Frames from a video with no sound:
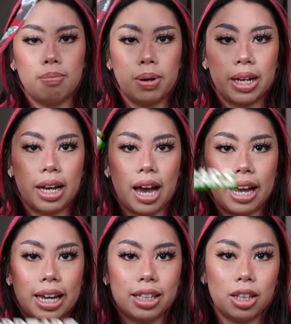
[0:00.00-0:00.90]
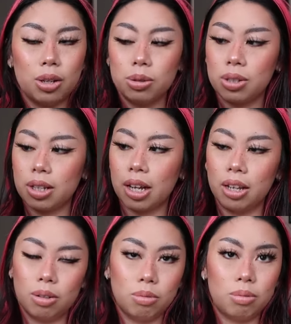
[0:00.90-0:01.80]
but I ate those
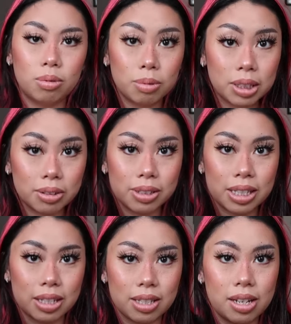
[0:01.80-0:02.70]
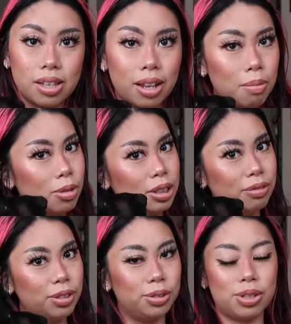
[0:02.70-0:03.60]
and Willow is sensing that I'm holding
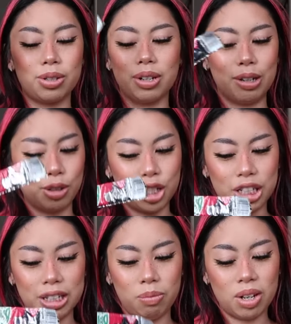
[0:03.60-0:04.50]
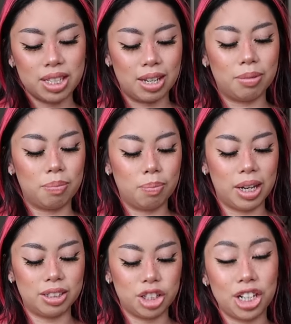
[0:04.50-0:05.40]
food, so now she wants it,
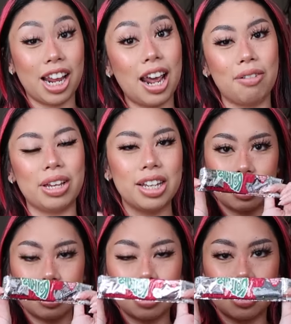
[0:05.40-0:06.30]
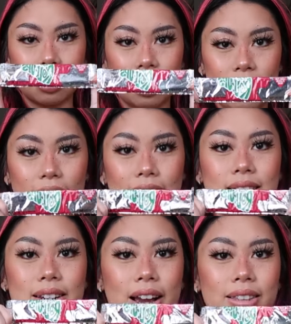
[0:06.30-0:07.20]
but she can have it. This is the
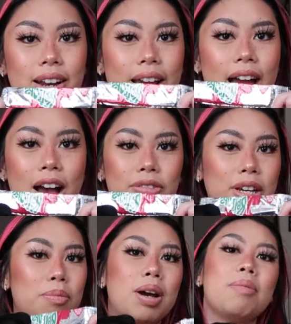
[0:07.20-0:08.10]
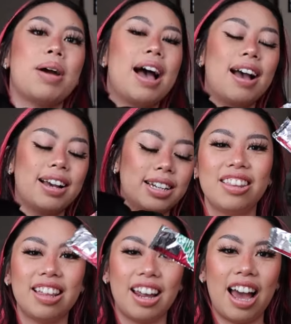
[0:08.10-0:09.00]
last snack that I have in my bag
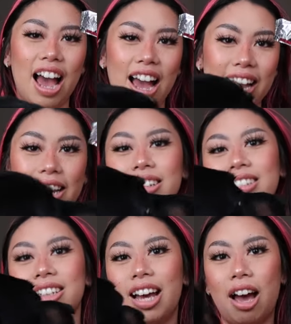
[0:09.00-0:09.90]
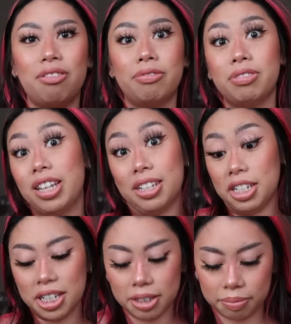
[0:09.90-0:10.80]
that I have yet
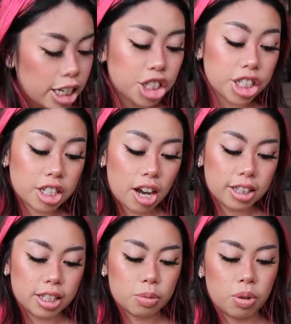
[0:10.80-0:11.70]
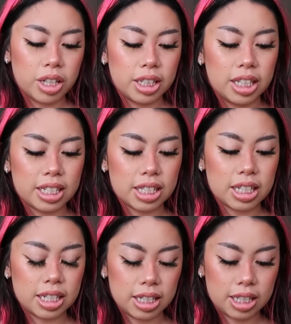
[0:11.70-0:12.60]
to eat. I just got this one. This
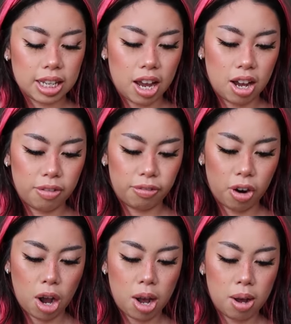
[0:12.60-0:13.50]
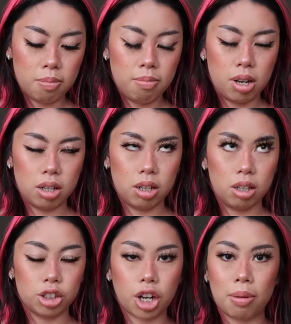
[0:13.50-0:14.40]
is uh, from
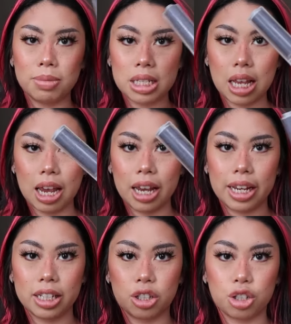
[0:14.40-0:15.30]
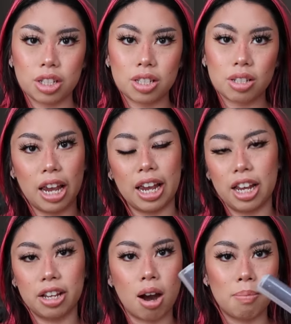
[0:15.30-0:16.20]
Shop Miss A. It's just
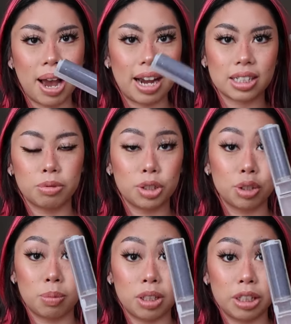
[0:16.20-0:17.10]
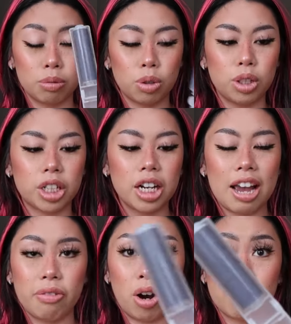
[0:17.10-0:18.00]
a compact reusable lint roller.
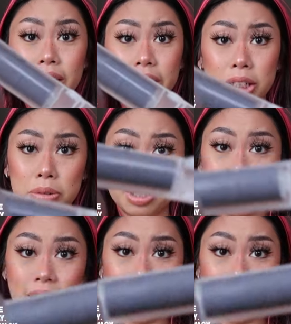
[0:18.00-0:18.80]
I've already used it